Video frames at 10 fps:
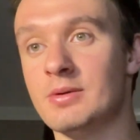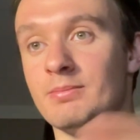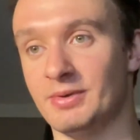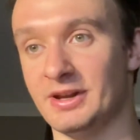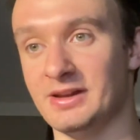
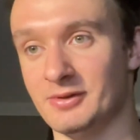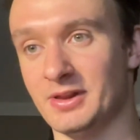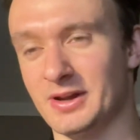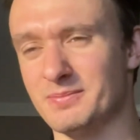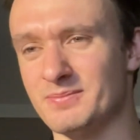But even
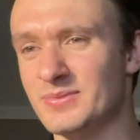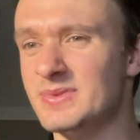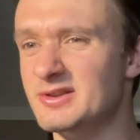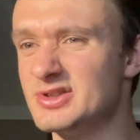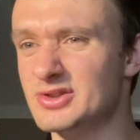then,
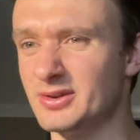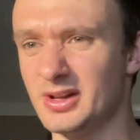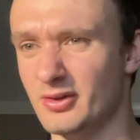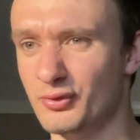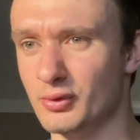you still need
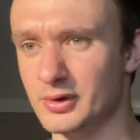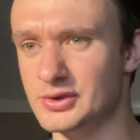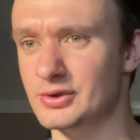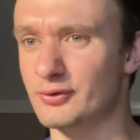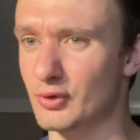the
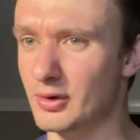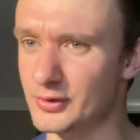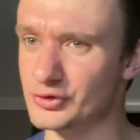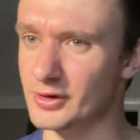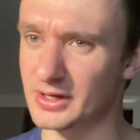fortitude for all the
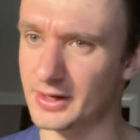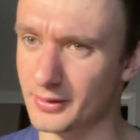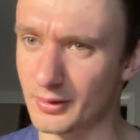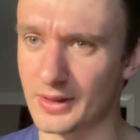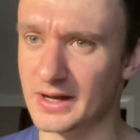training and
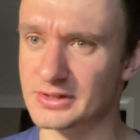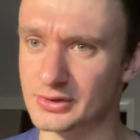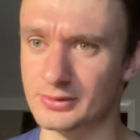all that too.